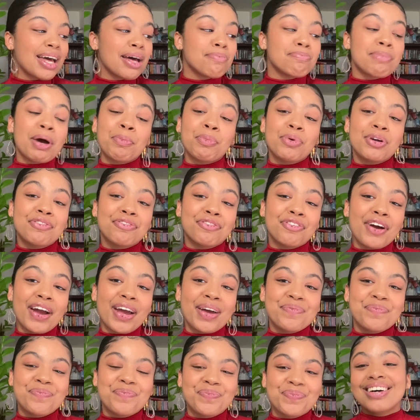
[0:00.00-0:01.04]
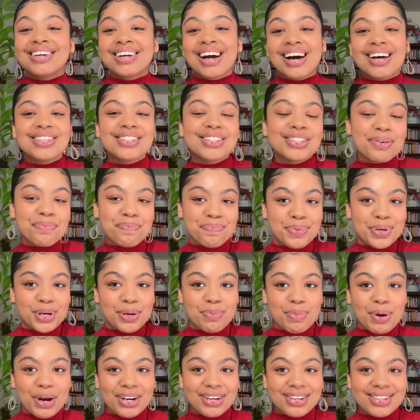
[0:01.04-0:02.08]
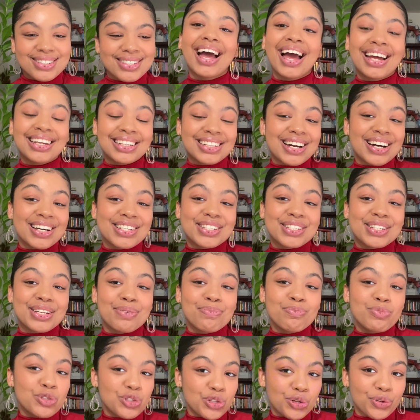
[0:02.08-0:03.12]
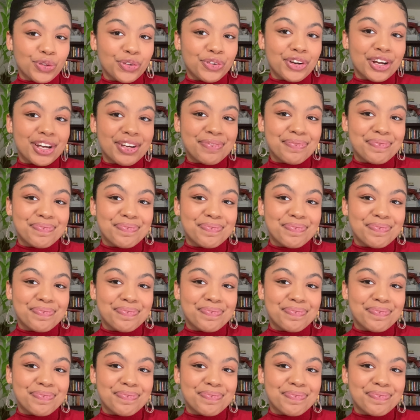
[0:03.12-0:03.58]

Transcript: Memory frame, custom bookmarks, and custom jewelry.